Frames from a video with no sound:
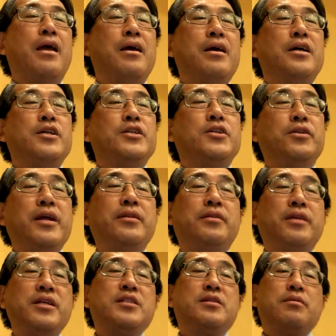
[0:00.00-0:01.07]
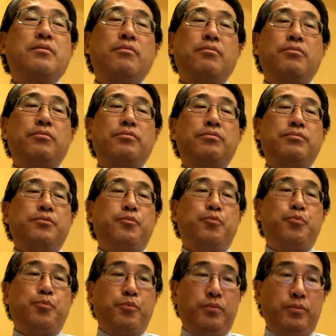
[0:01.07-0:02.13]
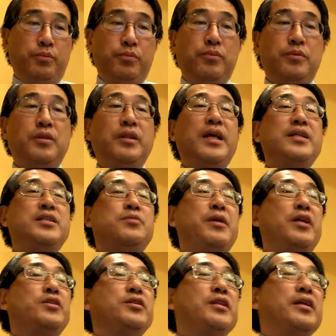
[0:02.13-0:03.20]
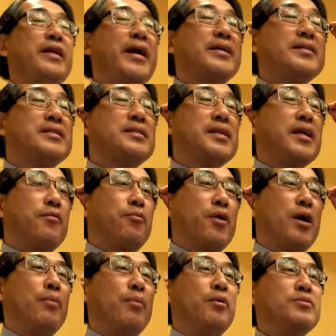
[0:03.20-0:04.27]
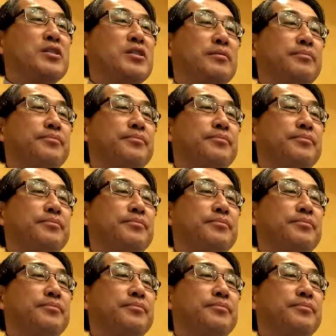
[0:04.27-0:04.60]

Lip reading: So then this leads me to the next set of problems,